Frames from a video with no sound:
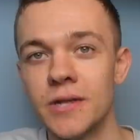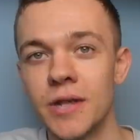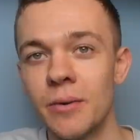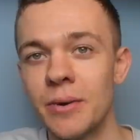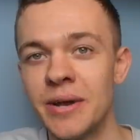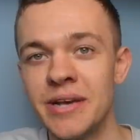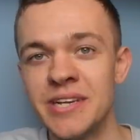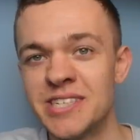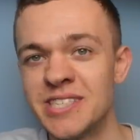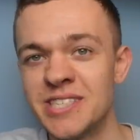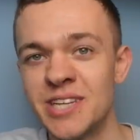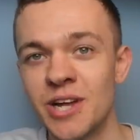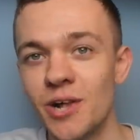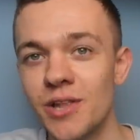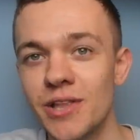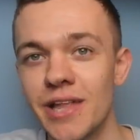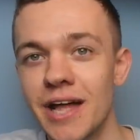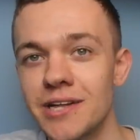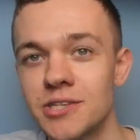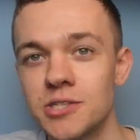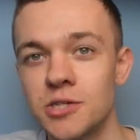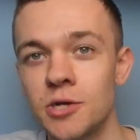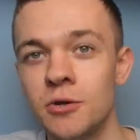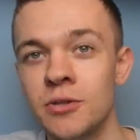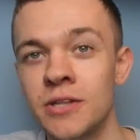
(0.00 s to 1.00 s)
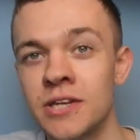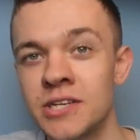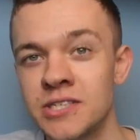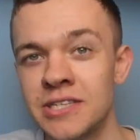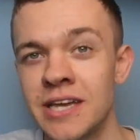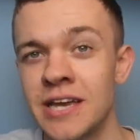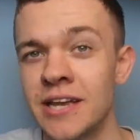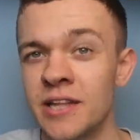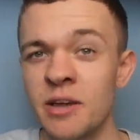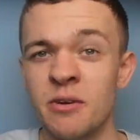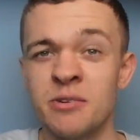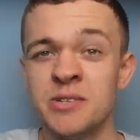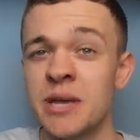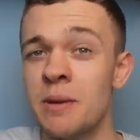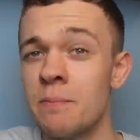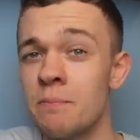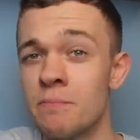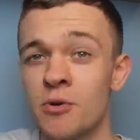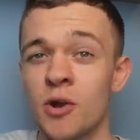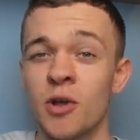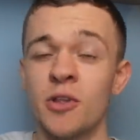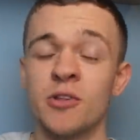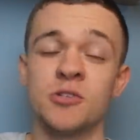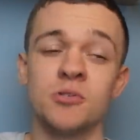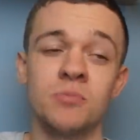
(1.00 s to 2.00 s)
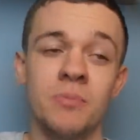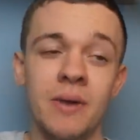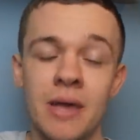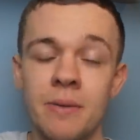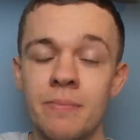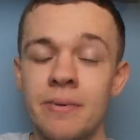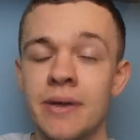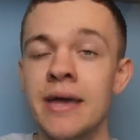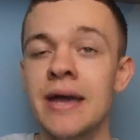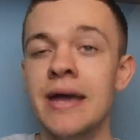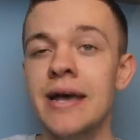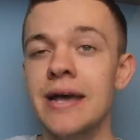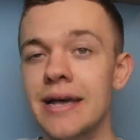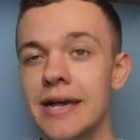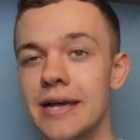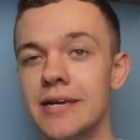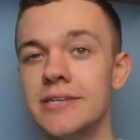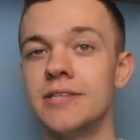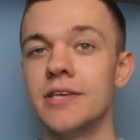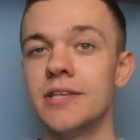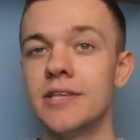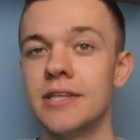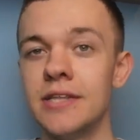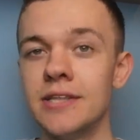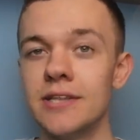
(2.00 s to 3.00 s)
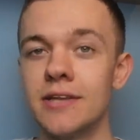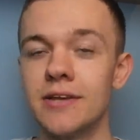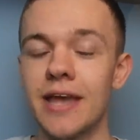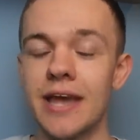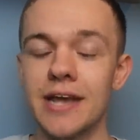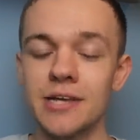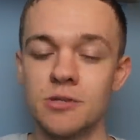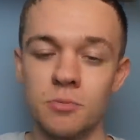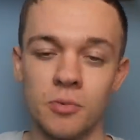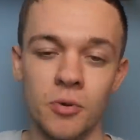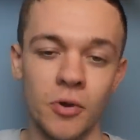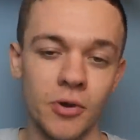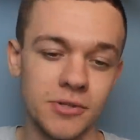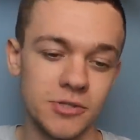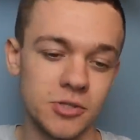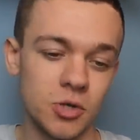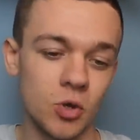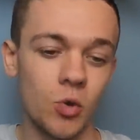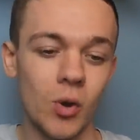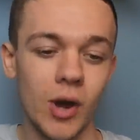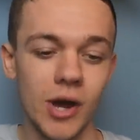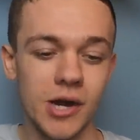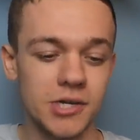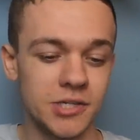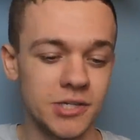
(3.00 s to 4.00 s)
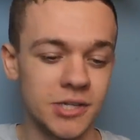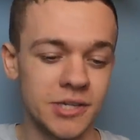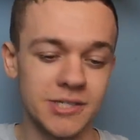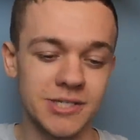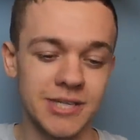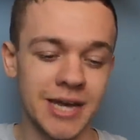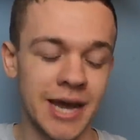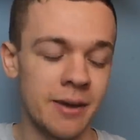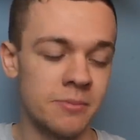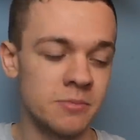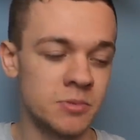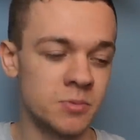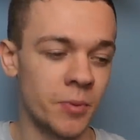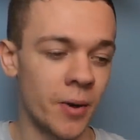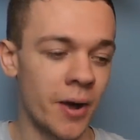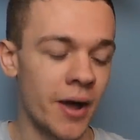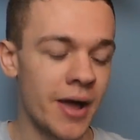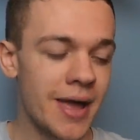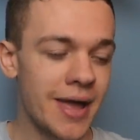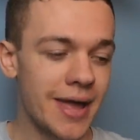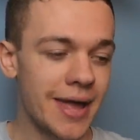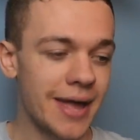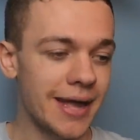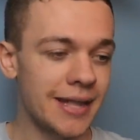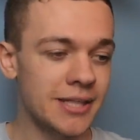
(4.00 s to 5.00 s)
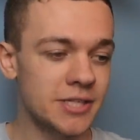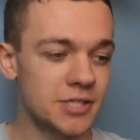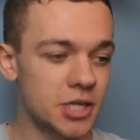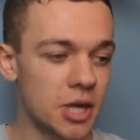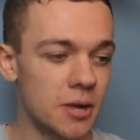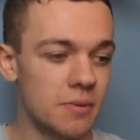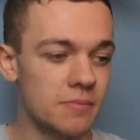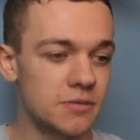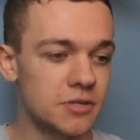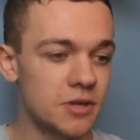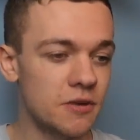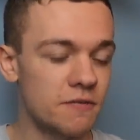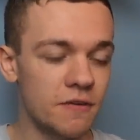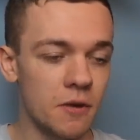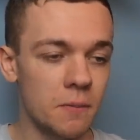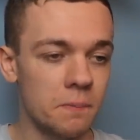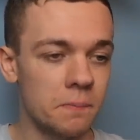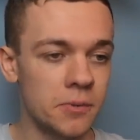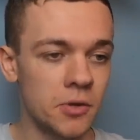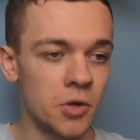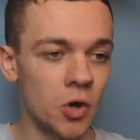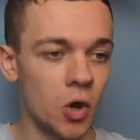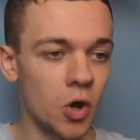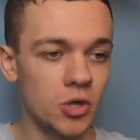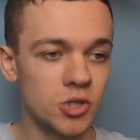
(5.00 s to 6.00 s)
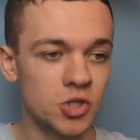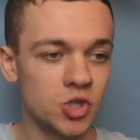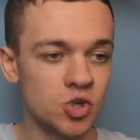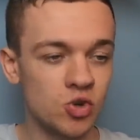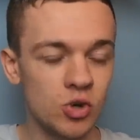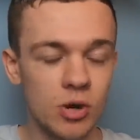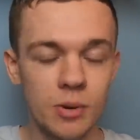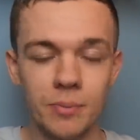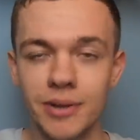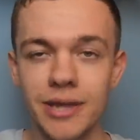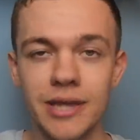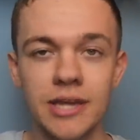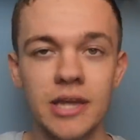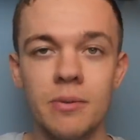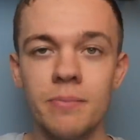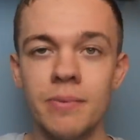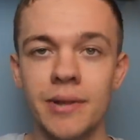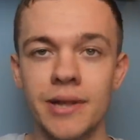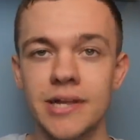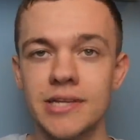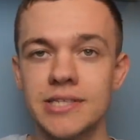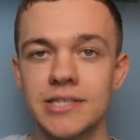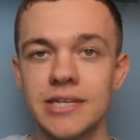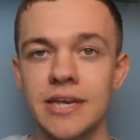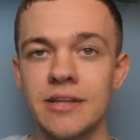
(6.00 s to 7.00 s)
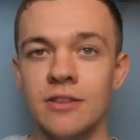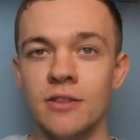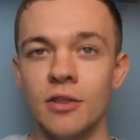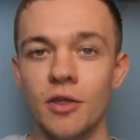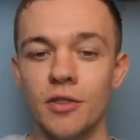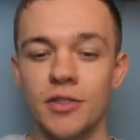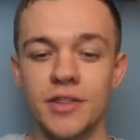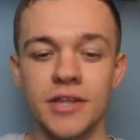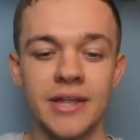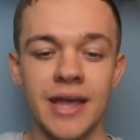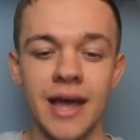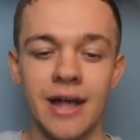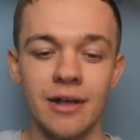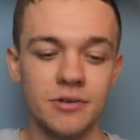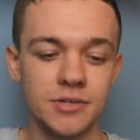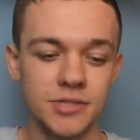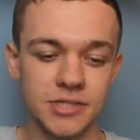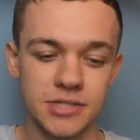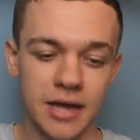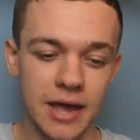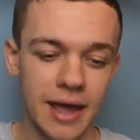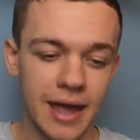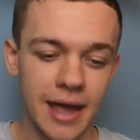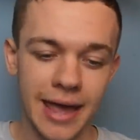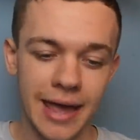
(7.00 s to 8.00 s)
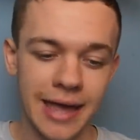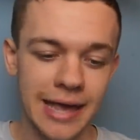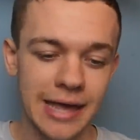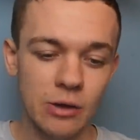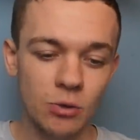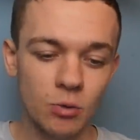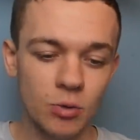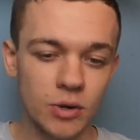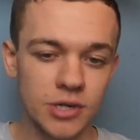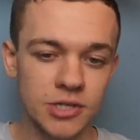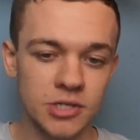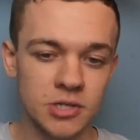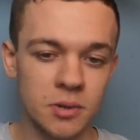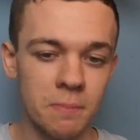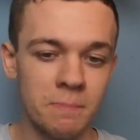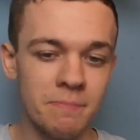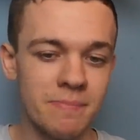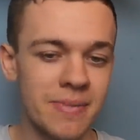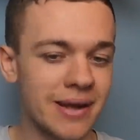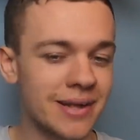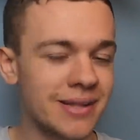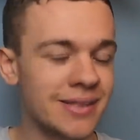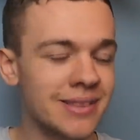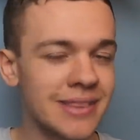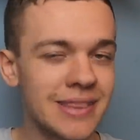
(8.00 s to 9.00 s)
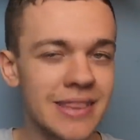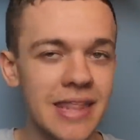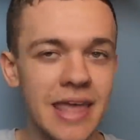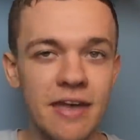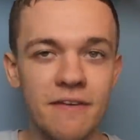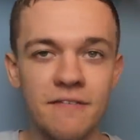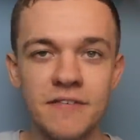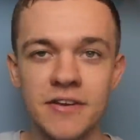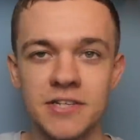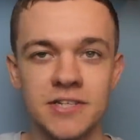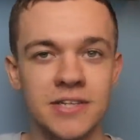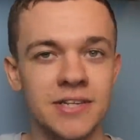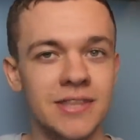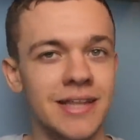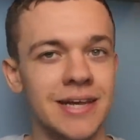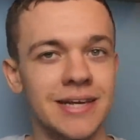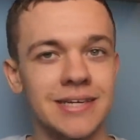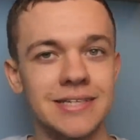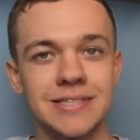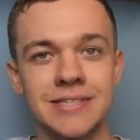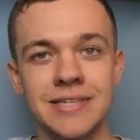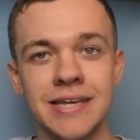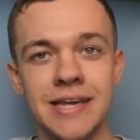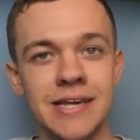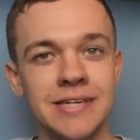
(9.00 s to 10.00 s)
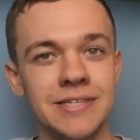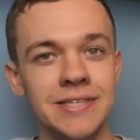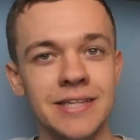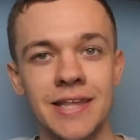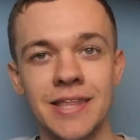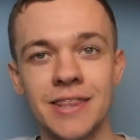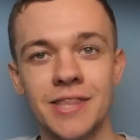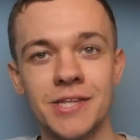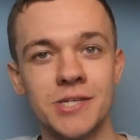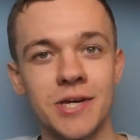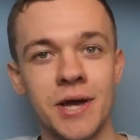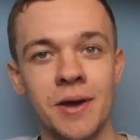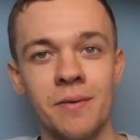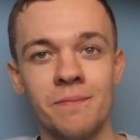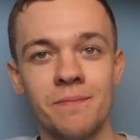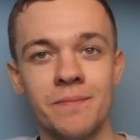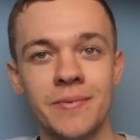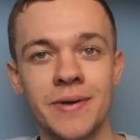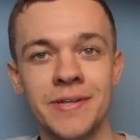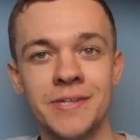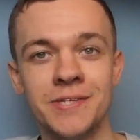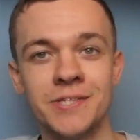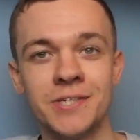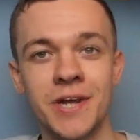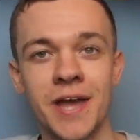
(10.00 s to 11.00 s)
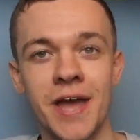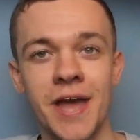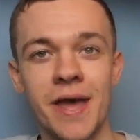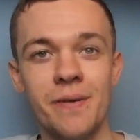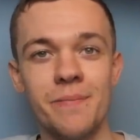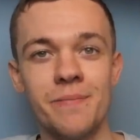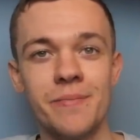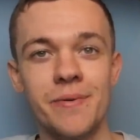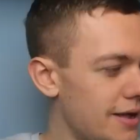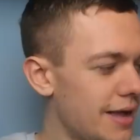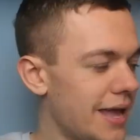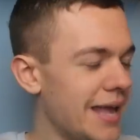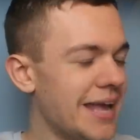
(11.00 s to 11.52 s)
You know, he's still that to this day. You know, his end product maybe is the thing that gets brought into question at times. But in terms of pure dribbling ability and nothing else, he was magnificent that season in the Championship.